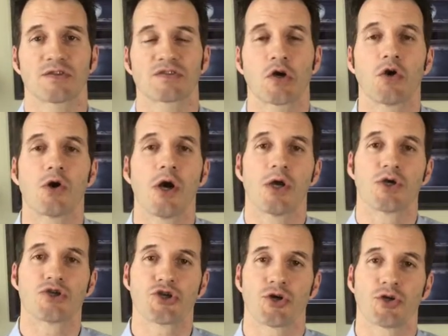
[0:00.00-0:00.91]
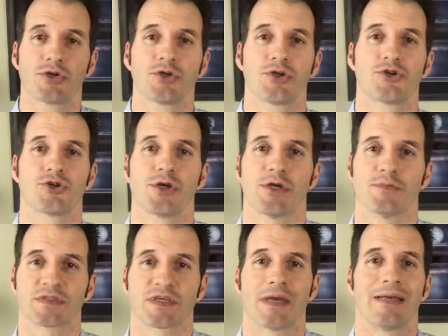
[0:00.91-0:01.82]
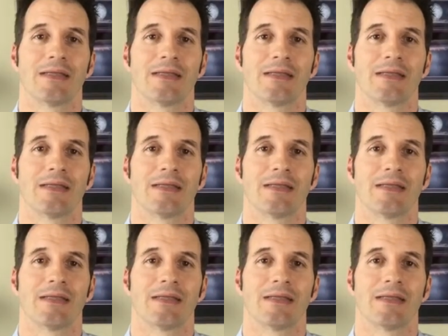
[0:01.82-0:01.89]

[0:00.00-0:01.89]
So journal your dreams.